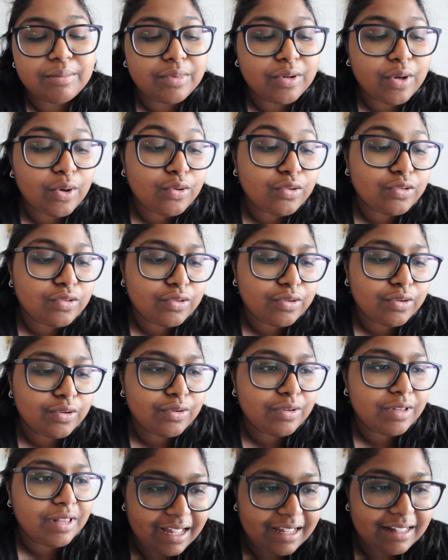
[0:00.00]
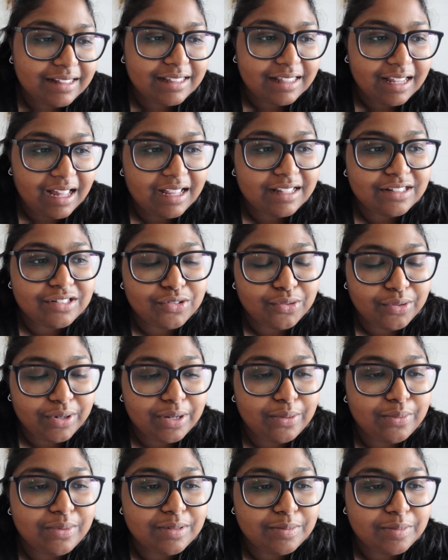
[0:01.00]
goes through. That last
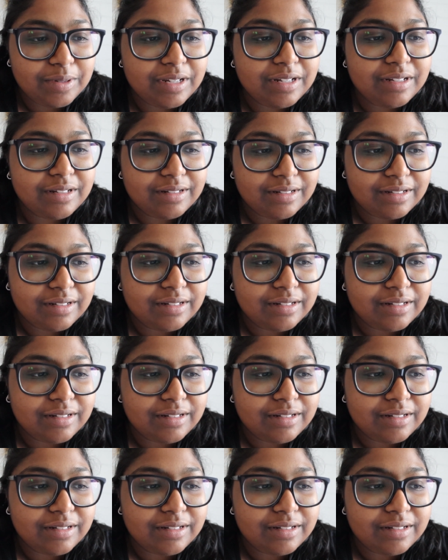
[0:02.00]
story was a bit